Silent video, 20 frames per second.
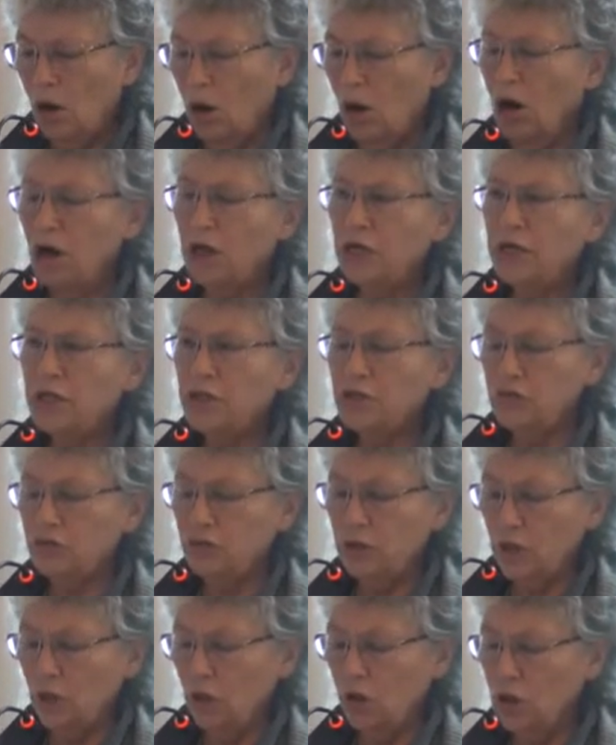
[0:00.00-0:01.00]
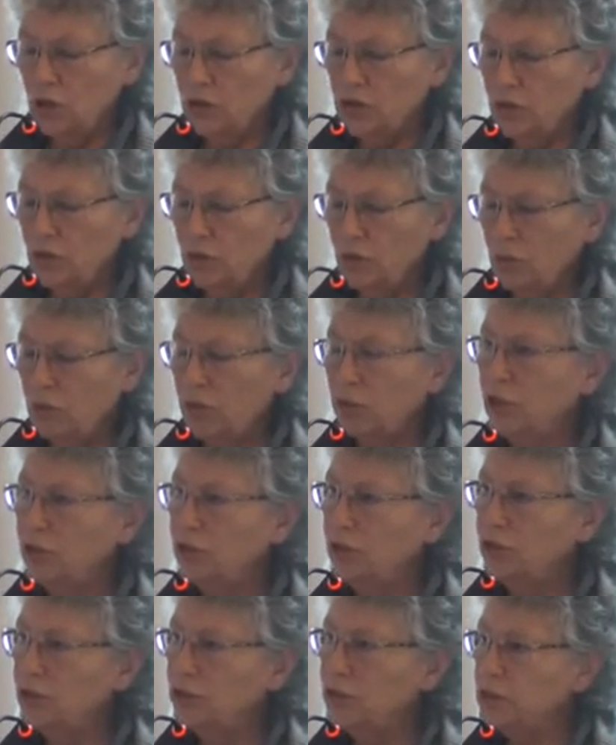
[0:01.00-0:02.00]
Art history also
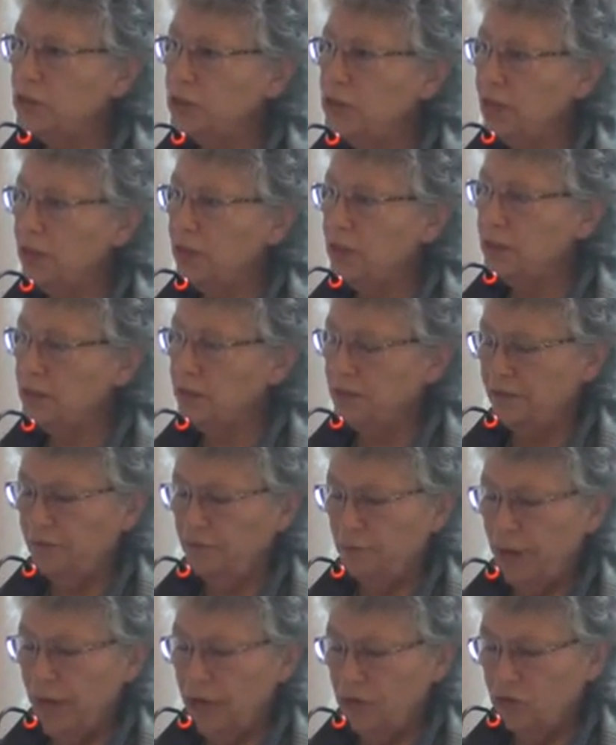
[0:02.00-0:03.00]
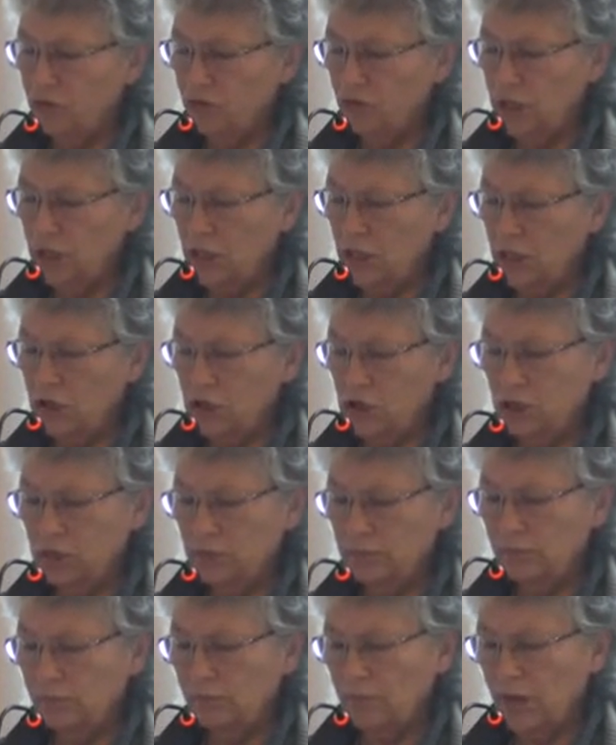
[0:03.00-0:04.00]
includes studies of
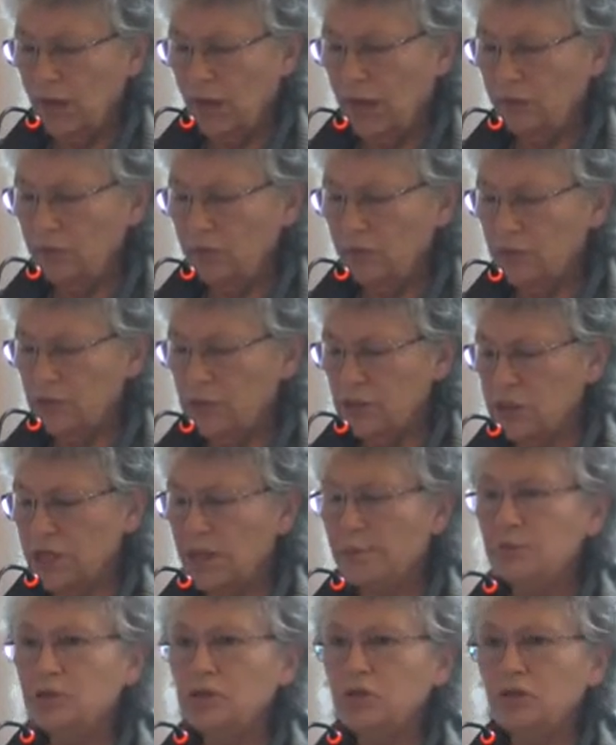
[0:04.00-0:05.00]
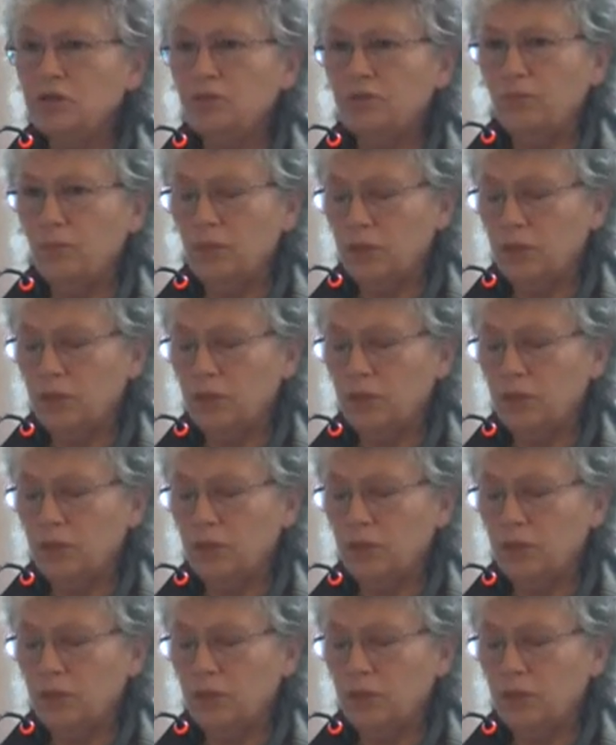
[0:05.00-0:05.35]
patronage and the reception of